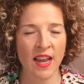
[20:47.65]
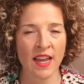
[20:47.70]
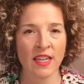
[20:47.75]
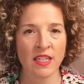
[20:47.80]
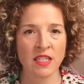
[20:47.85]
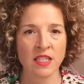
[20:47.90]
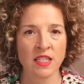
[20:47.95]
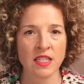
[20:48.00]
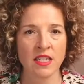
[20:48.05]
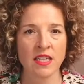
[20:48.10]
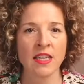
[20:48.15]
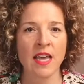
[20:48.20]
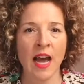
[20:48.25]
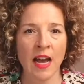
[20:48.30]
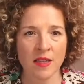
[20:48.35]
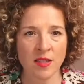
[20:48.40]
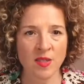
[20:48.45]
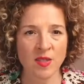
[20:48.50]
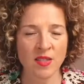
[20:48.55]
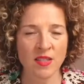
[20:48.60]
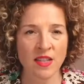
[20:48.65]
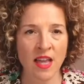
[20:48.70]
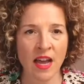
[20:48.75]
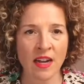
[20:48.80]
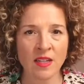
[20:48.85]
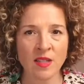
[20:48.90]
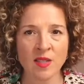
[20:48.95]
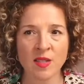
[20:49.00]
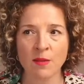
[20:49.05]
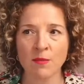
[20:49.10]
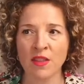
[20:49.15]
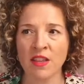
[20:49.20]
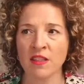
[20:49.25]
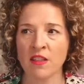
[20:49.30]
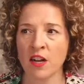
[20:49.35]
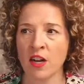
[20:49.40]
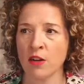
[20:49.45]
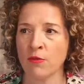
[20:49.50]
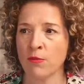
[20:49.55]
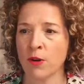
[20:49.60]
And yes, that is something
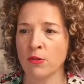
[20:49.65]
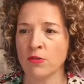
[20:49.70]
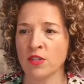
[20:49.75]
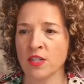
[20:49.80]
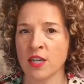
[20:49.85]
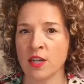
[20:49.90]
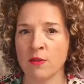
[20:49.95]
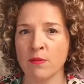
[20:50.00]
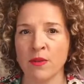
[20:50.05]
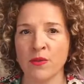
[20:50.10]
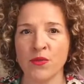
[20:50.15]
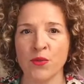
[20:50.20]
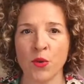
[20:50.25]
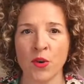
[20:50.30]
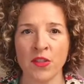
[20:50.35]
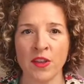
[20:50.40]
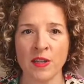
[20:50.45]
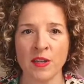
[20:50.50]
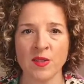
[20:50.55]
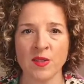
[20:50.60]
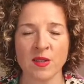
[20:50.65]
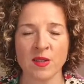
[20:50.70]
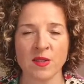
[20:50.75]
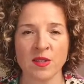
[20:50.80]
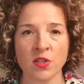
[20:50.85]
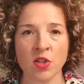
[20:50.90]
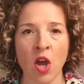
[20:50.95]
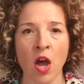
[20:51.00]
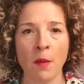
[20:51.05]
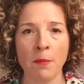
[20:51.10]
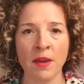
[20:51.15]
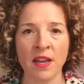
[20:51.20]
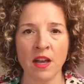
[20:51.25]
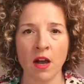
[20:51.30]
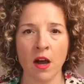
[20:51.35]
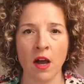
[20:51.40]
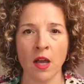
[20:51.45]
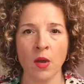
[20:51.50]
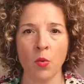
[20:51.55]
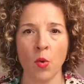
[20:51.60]
that I wrote down before this as a topic
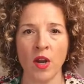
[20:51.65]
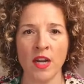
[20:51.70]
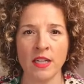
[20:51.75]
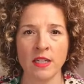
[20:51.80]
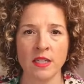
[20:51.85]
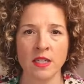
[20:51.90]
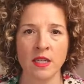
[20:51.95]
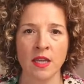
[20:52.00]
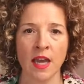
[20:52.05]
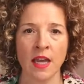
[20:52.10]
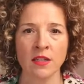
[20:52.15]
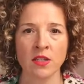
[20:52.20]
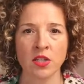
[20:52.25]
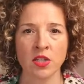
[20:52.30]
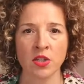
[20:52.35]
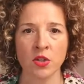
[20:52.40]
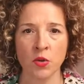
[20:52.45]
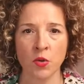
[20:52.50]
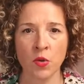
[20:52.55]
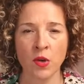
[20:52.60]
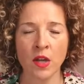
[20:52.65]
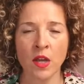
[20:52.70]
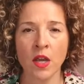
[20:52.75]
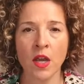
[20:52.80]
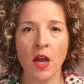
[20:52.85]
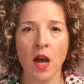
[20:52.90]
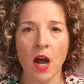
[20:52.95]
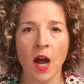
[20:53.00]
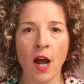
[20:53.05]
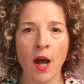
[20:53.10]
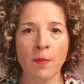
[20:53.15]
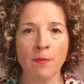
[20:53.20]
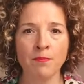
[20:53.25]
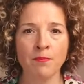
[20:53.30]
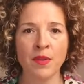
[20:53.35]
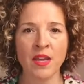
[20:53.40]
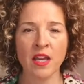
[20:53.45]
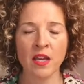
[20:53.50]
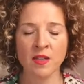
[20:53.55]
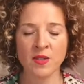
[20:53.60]
I wanted to get to
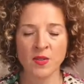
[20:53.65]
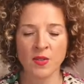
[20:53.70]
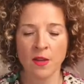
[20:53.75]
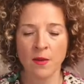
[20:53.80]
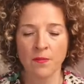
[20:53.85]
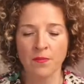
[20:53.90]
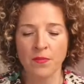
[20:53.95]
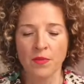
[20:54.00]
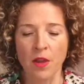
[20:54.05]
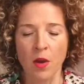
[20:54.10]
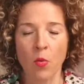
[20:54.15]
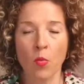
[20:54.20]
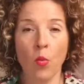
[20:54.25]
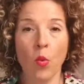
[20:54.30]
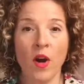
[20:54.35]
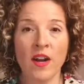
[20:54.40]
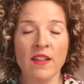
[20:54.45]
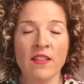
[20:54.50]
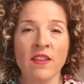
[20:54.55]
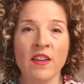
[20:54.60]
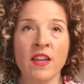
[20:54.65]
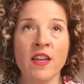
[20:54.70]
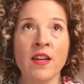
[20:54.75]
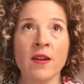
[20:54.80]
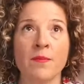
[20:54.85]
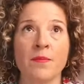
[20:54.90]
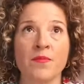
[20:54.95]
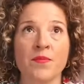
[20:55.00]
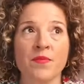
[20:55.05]
um, because one of the